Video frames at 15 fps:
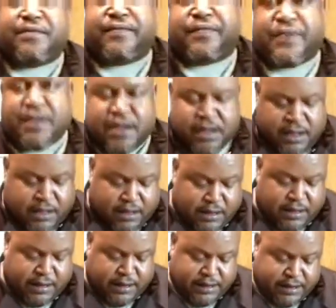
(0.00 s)
Right.
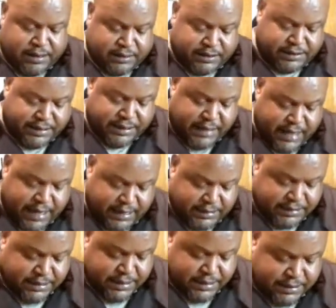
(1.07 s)
It's just
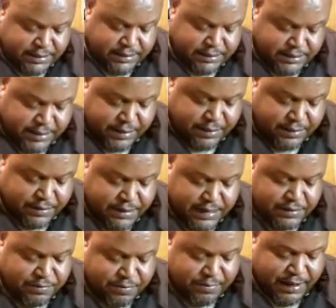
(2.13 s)
enhancing it. So that's
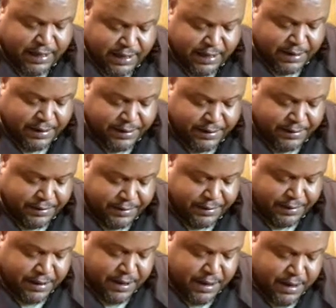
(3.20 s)
what we got here.
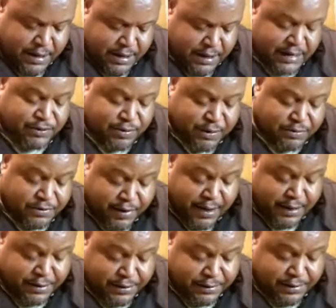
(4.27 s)
That's what I'm trying
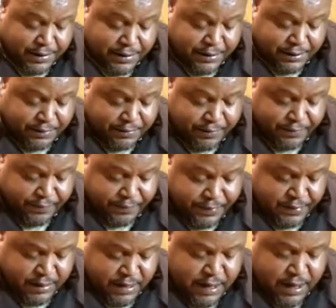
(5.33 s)
to do here.
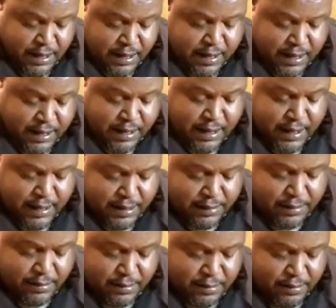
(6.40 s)
And
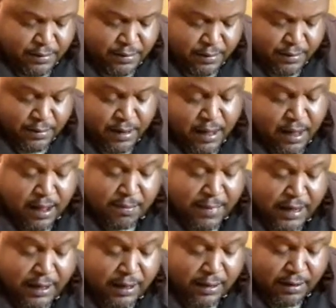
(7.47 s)
I
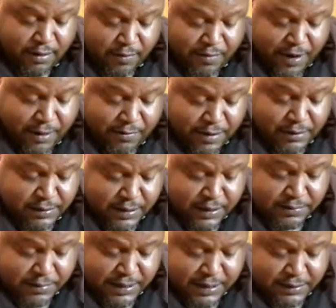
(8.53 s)
culinary her tells
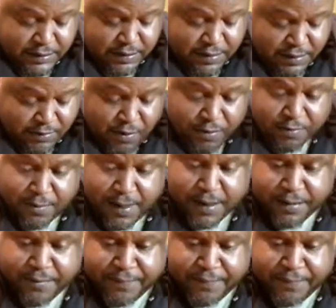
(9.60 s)
me this is going to work well.